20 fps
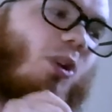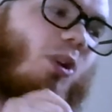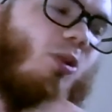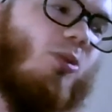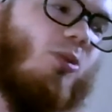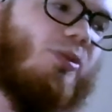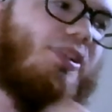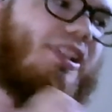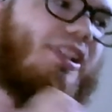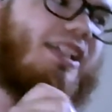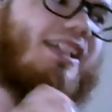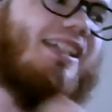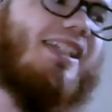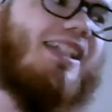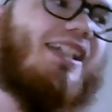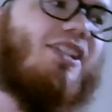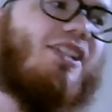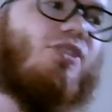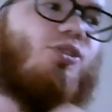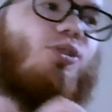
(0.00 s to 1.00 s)
only
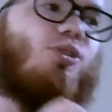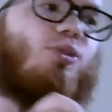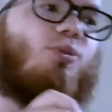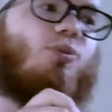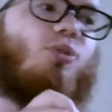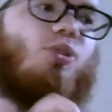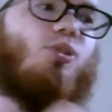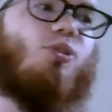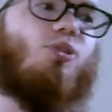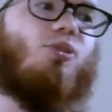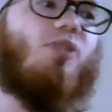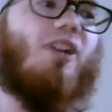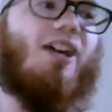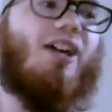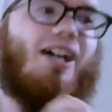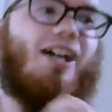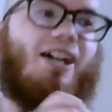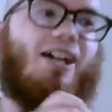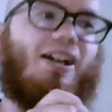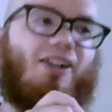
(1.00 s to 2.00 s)
need to
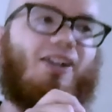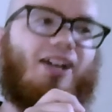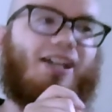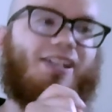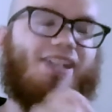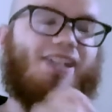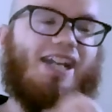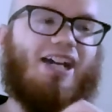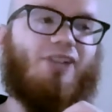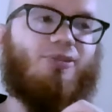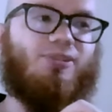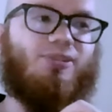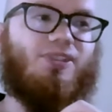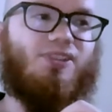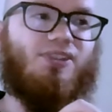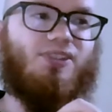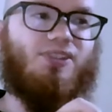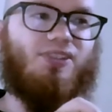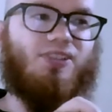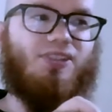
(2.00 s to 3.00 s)

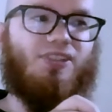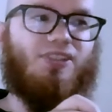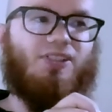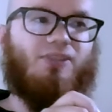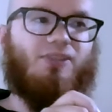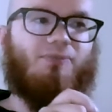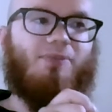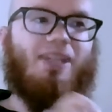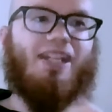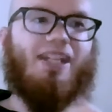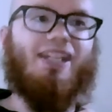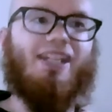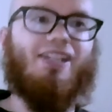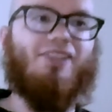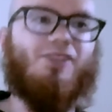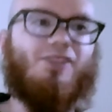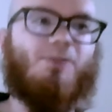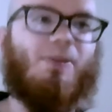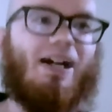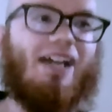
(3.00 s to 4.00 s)
announce
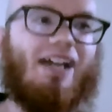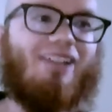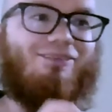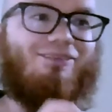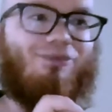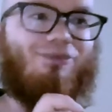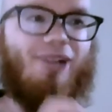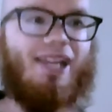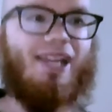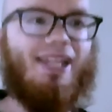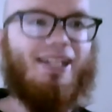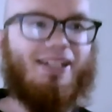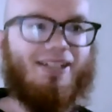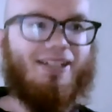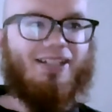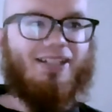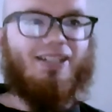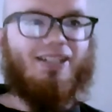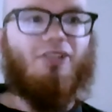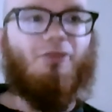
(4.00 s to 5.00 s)
meetings by writ,
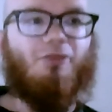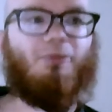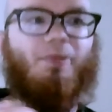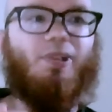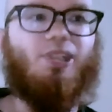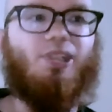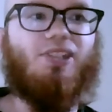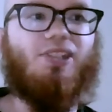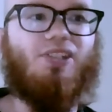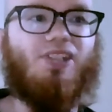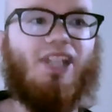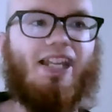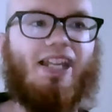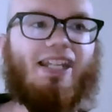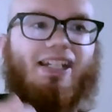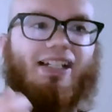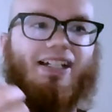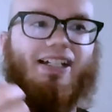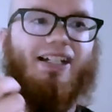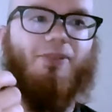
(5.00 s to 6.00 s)
which is
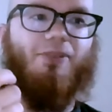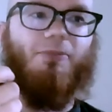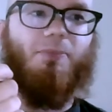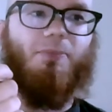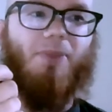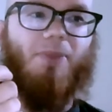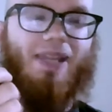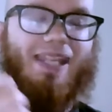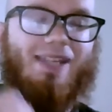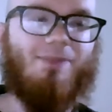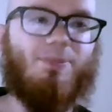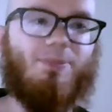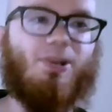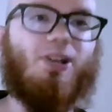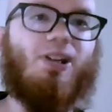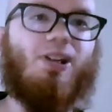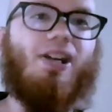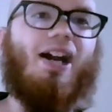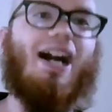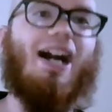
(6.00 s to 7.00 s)
like a
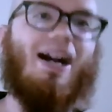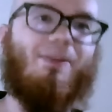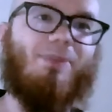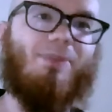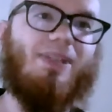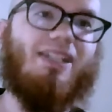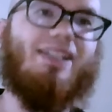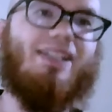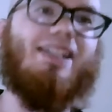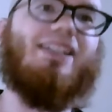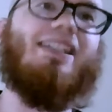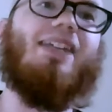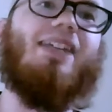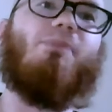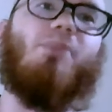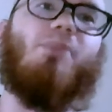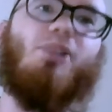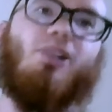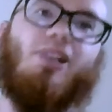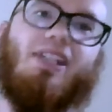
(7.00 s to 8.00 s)
paper copy that they
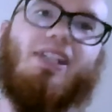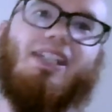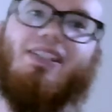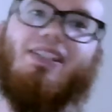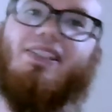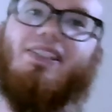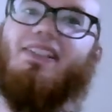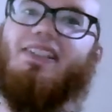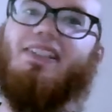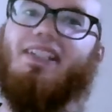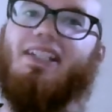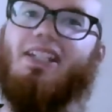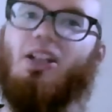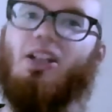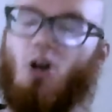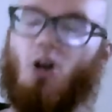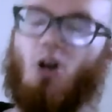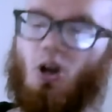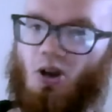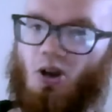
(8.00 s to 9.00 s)
put in City
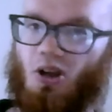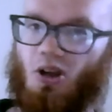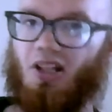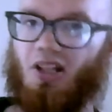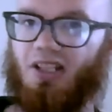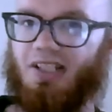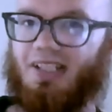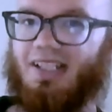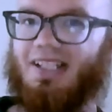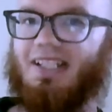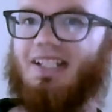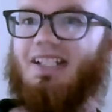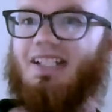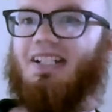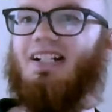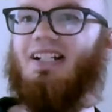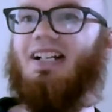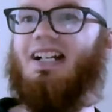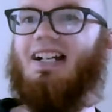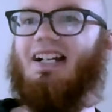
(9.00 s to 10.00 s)
Hall
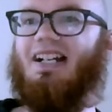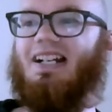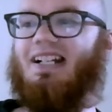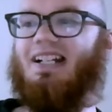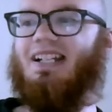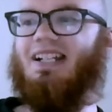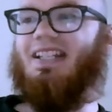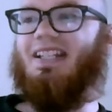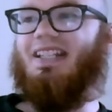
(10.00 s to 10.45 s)
on